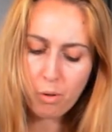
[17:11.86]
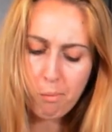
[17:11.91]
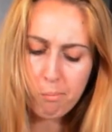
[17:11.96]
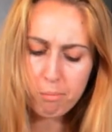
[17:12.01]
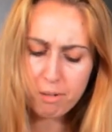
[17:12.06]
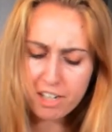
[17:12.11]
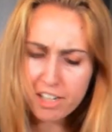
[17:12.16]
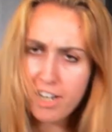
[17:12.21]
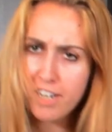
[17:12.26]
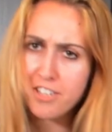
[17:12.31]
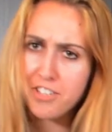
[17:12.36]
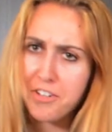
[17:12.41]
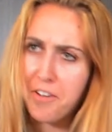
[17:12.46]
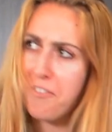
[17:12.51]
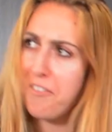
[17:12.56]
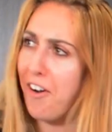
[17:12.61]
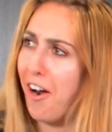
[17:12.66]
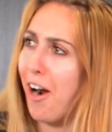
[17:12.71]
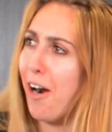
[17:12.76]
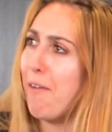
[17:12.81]
Pretty good so
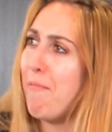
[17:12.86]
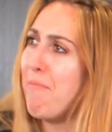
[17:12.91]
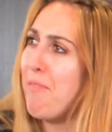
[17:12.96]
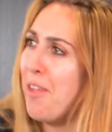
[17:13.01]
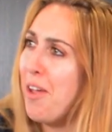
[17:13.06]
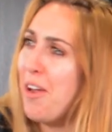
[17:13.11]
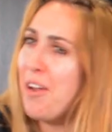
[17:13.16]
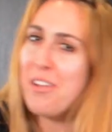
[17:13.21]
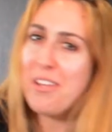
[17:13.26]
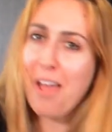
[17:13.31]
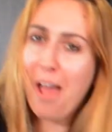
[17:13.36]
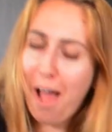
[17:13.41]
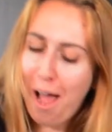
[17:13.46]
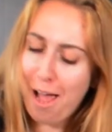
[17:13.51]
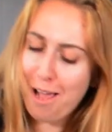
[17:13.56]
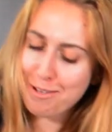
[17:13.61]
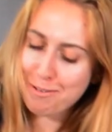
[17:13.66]
far. Yeah,